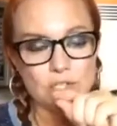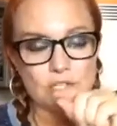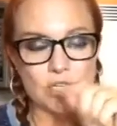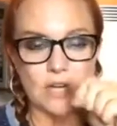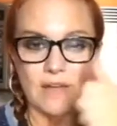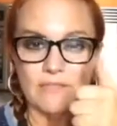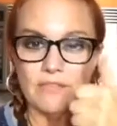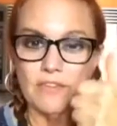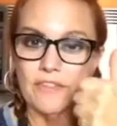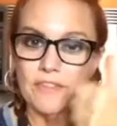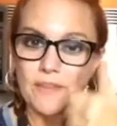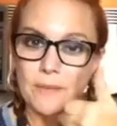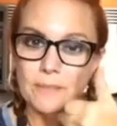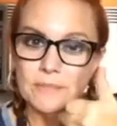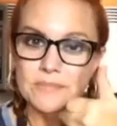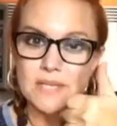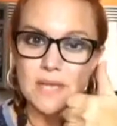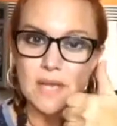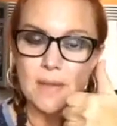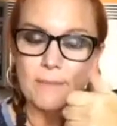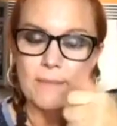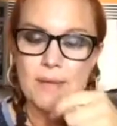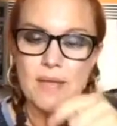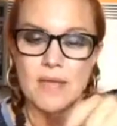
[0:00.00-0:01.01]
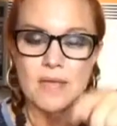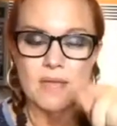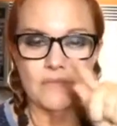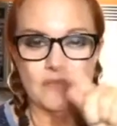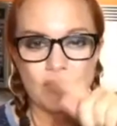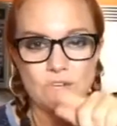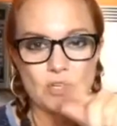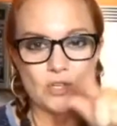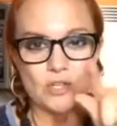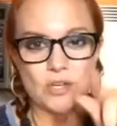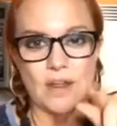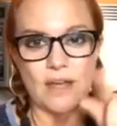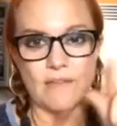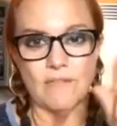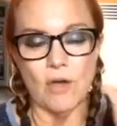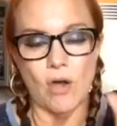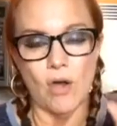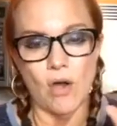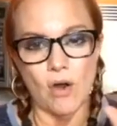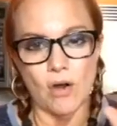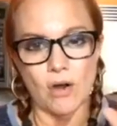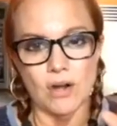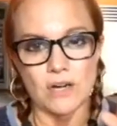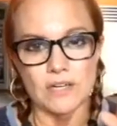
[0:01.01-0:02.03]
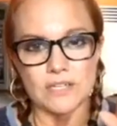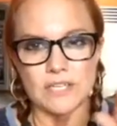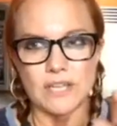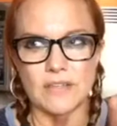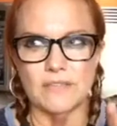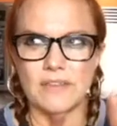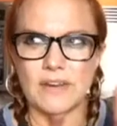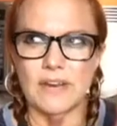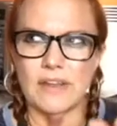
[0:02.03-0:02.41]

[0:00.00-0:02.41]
You should have a thumbs up, then you should have a heart.